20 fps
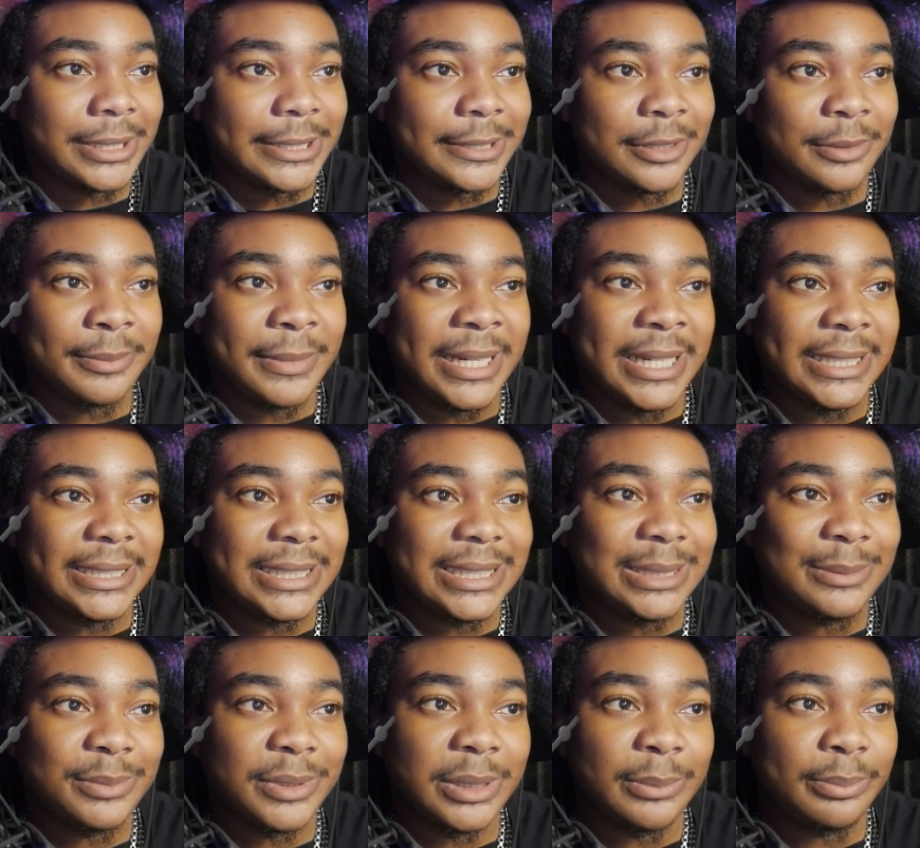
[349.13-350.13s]
you're amazing,
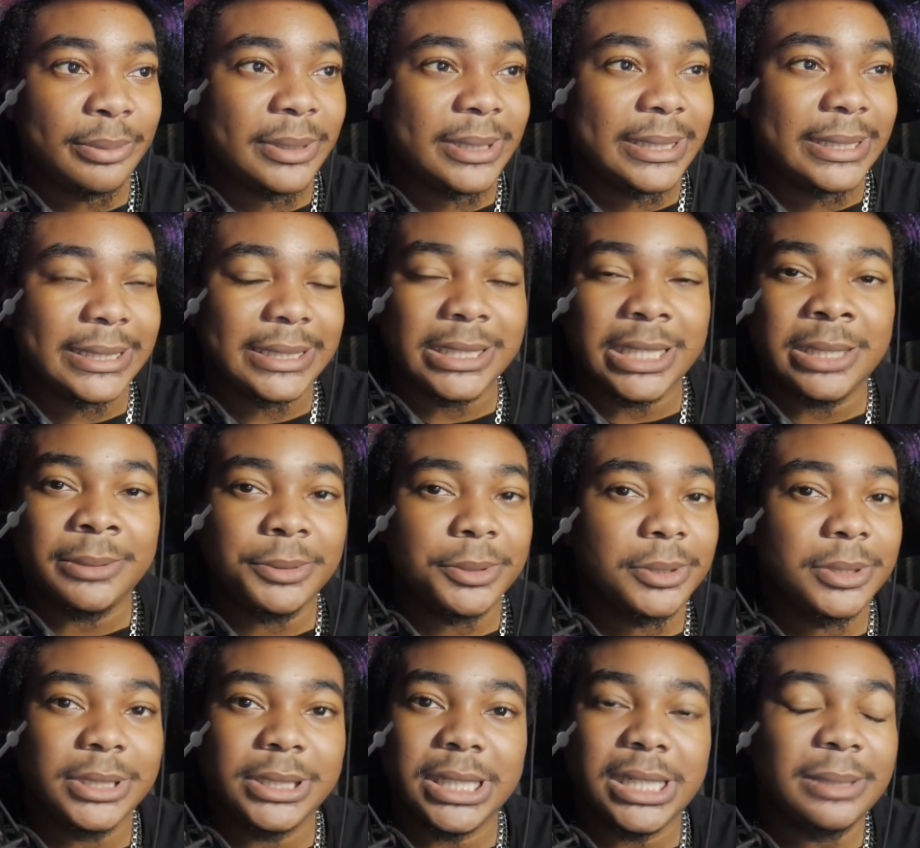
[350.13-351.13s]
but please stop,
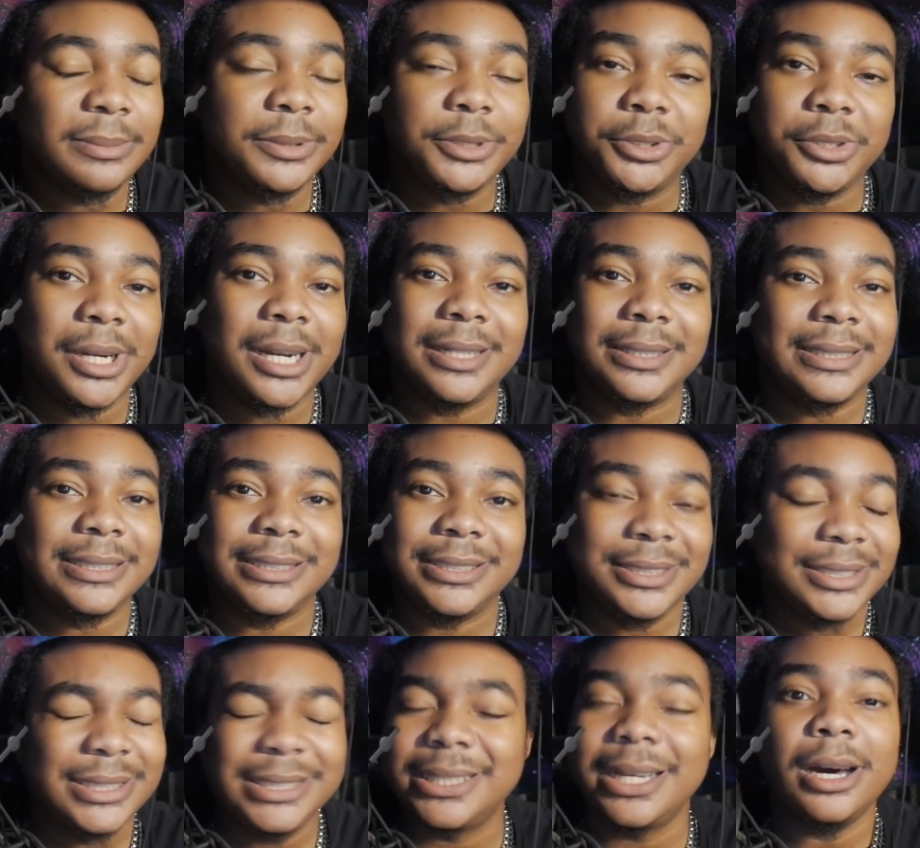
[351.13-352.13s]
stop drowning.
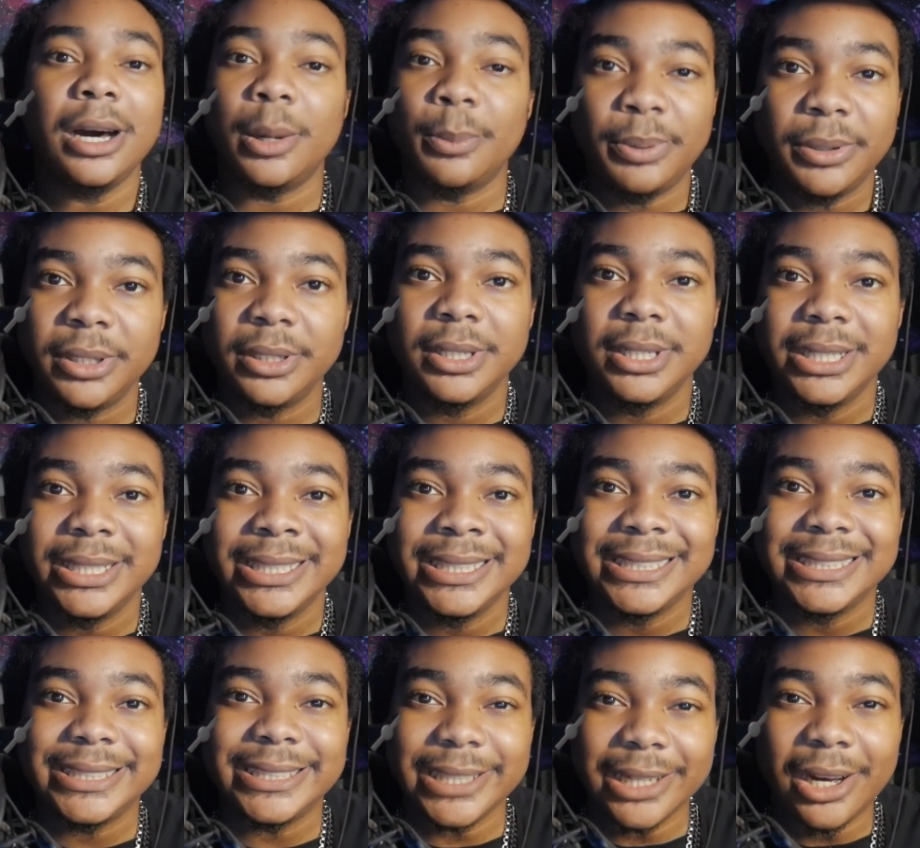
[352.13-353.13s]
Stop,
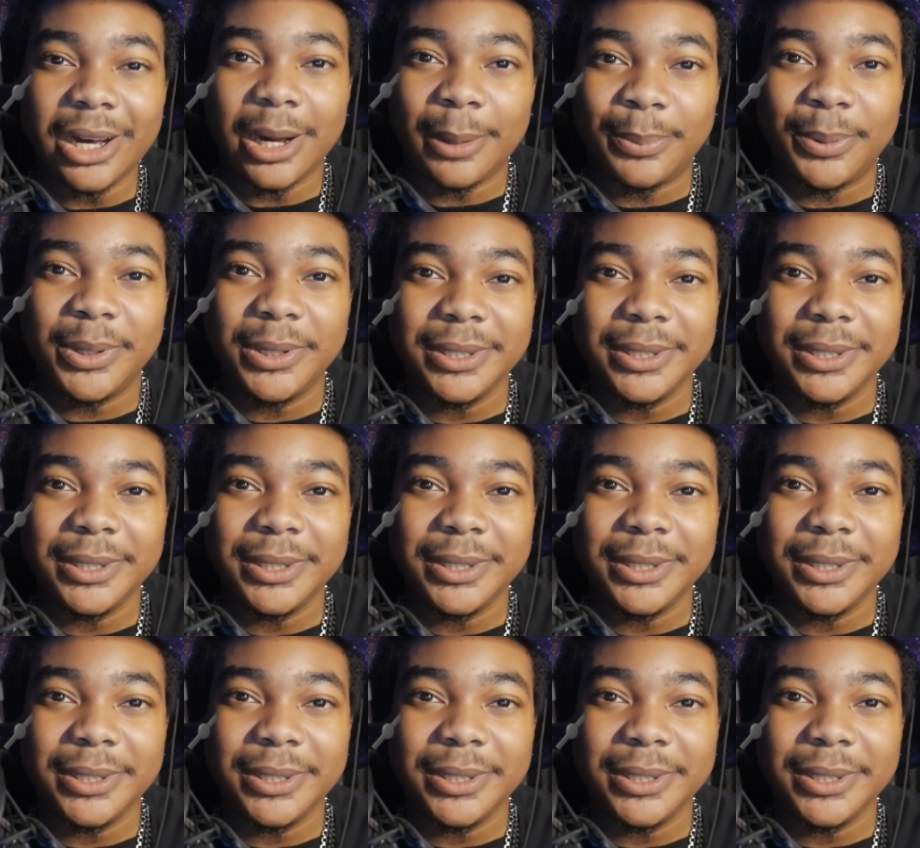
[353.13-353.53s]
stop.